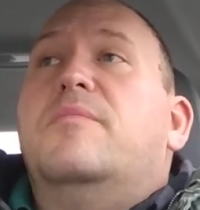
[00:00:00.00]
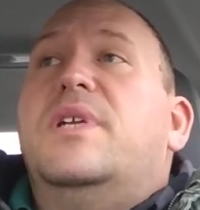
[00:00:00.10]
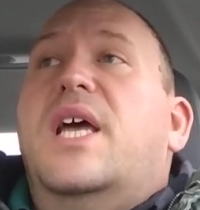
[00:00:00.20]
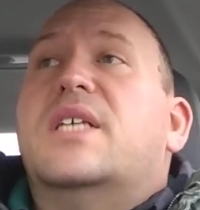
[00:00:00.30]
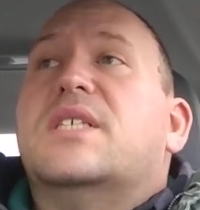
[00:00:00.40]

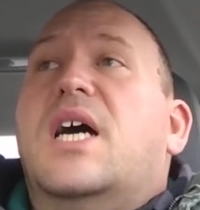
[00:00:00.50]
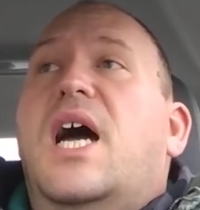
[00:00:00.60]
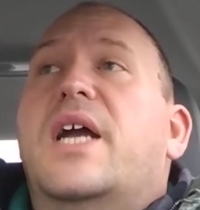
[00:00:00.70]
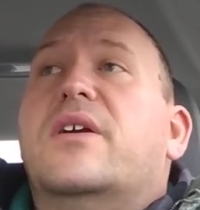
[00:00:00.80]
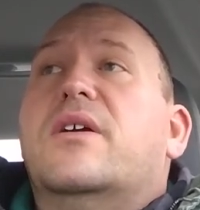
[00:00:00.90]
It has a
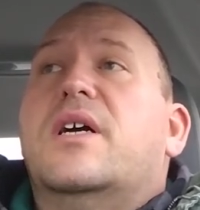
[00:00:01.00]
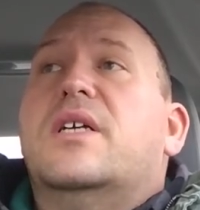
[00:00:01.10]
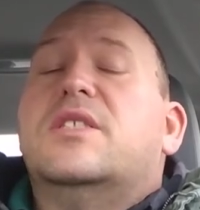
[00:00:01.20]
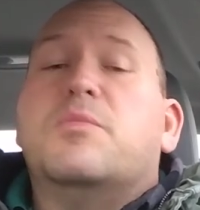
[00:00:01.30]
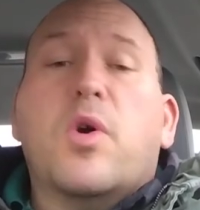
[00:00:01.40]

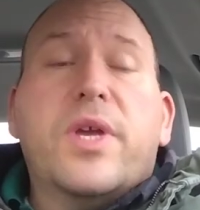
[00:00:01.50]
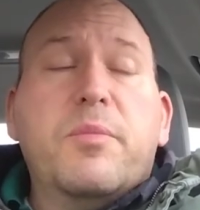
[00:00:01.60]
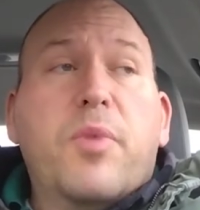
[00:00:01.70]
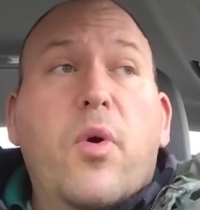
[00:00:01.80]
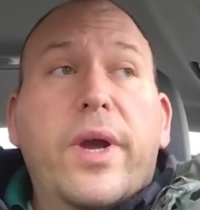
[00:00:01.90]
higher
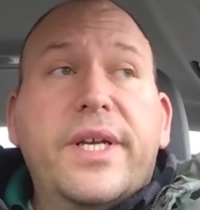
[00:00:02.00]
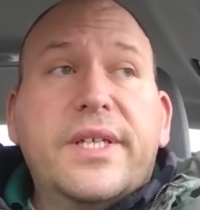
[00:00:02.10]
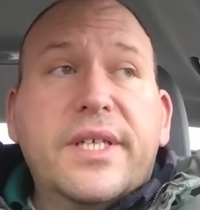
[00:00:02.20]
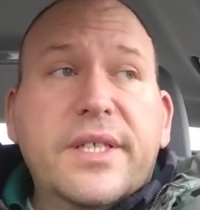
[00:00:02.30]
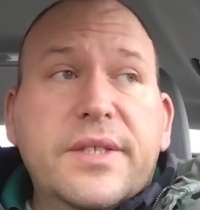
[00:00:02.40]
smoking point.